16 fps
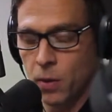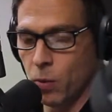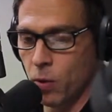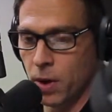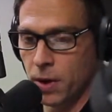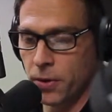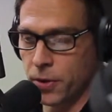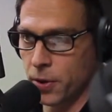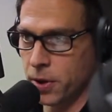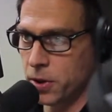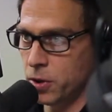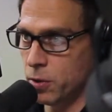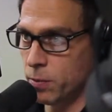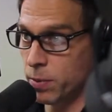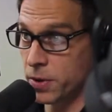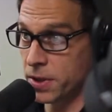
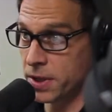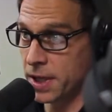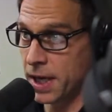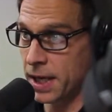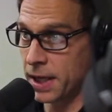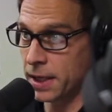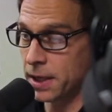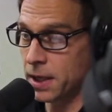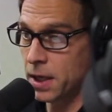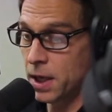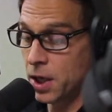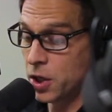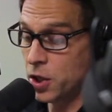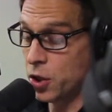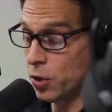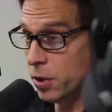32%,
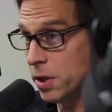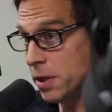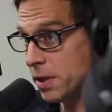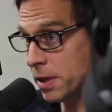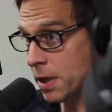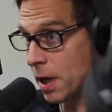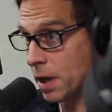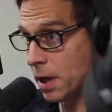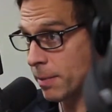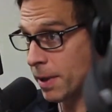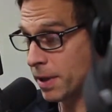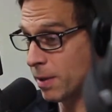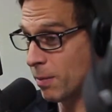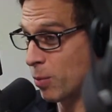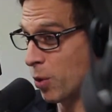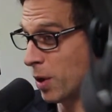you're just talking
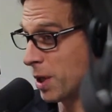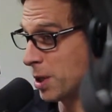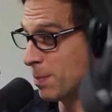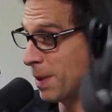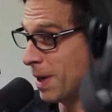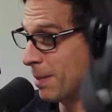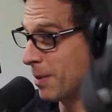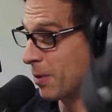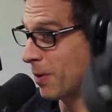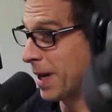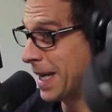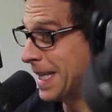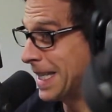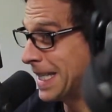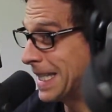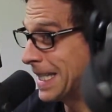about the mortgage payment, right?